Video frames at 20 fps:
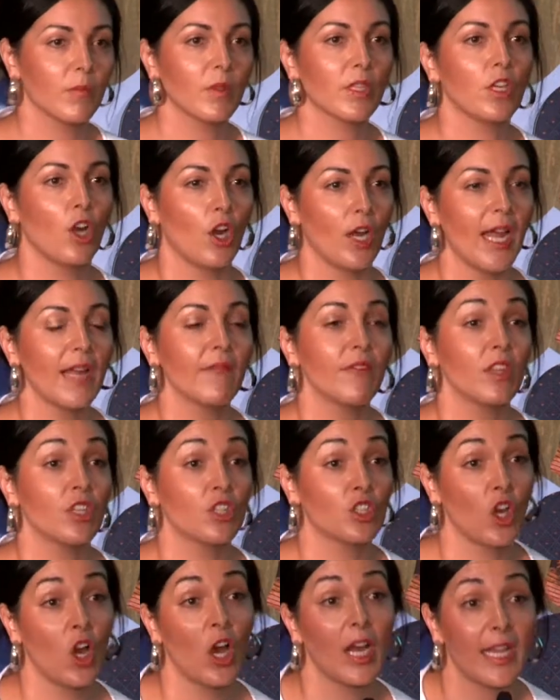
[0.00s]
you know, even the
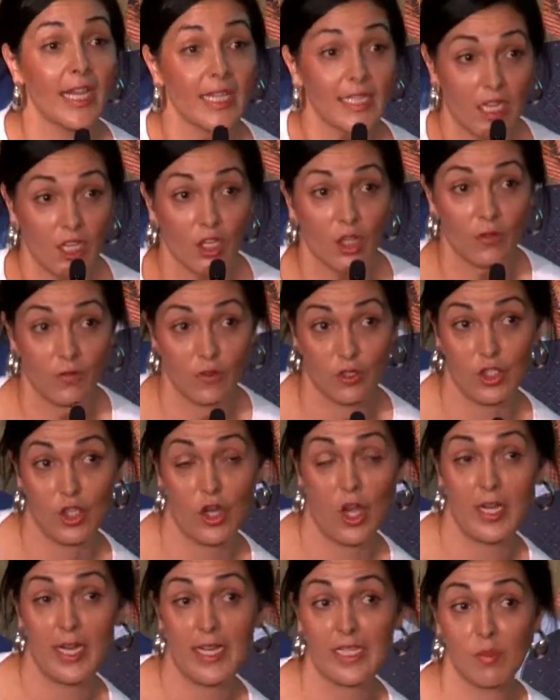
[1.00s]
Chinese, a lot of the
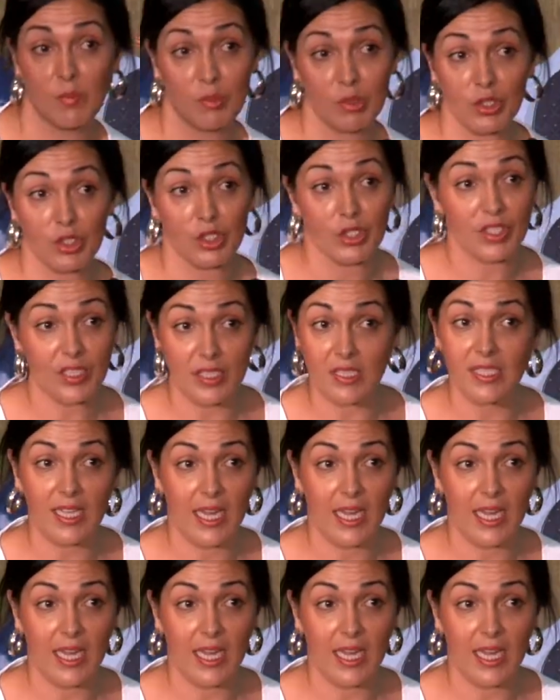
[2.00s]
Chinese producers,